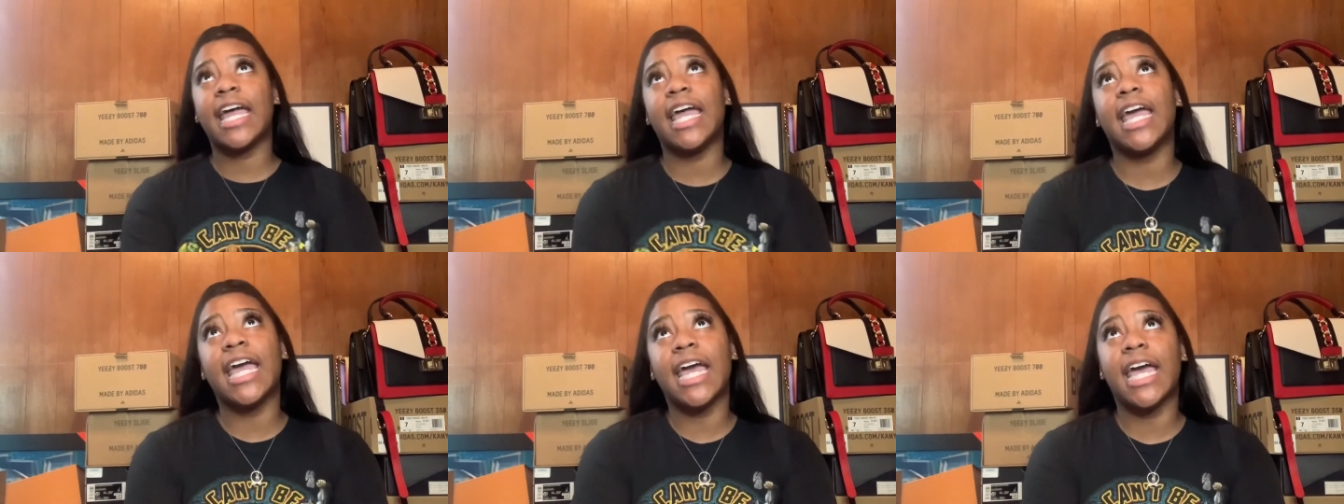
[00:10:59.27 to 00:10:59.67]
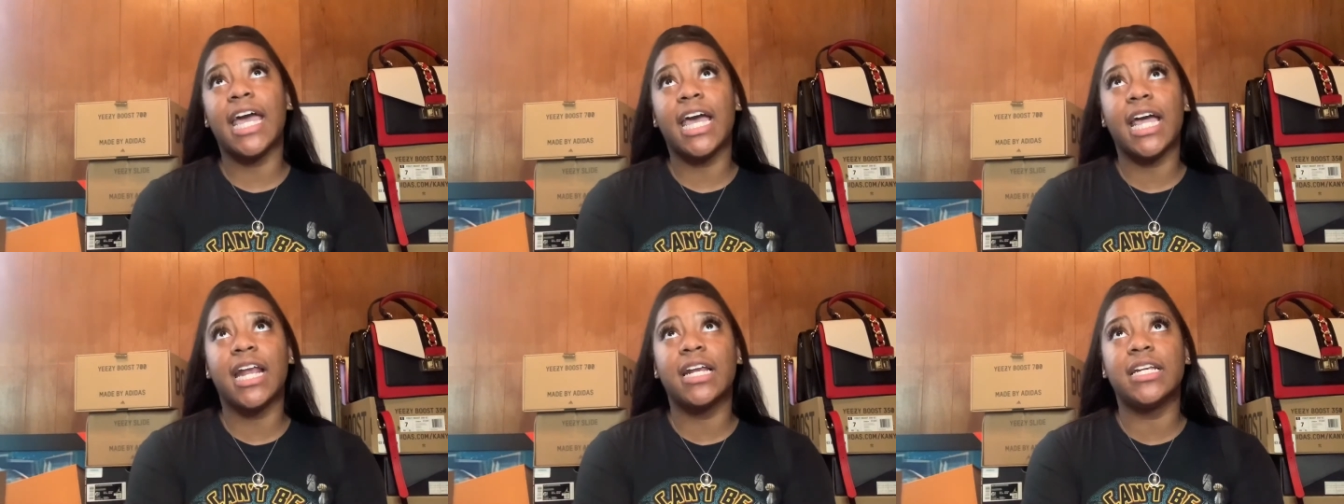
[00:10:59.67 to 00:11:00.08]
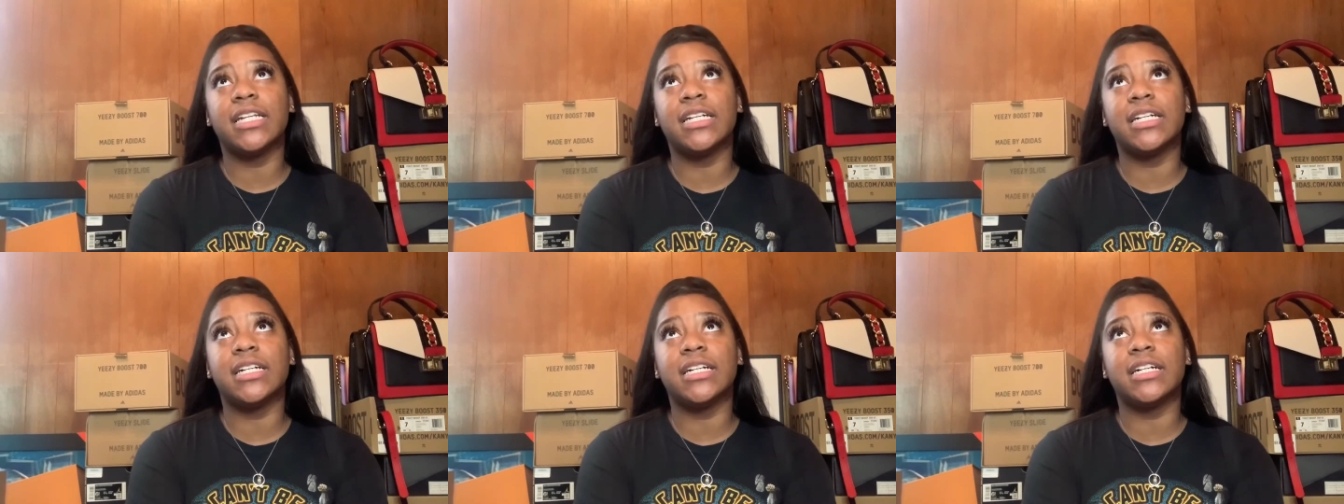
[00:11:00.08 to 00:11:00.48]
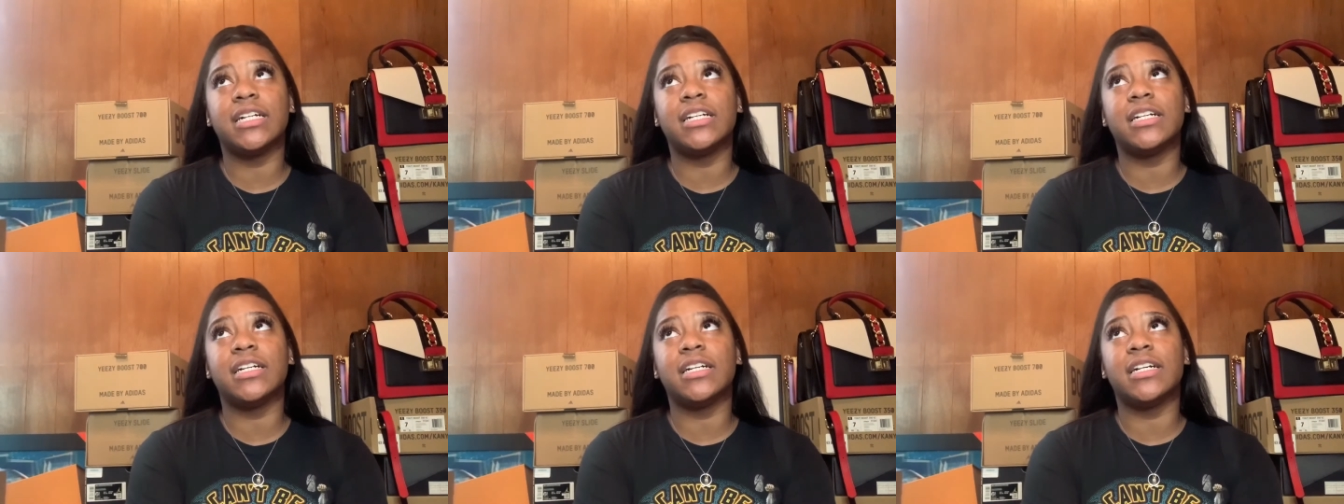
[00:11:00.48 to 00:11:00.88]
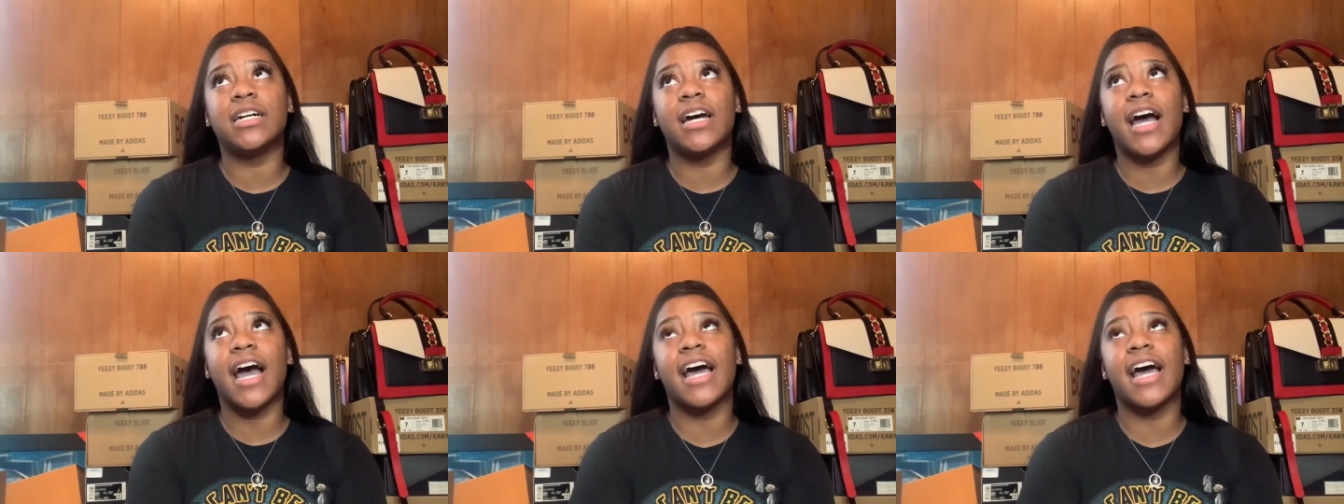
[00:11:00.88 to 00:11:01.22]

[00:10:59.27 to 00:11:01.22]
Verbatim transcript: And I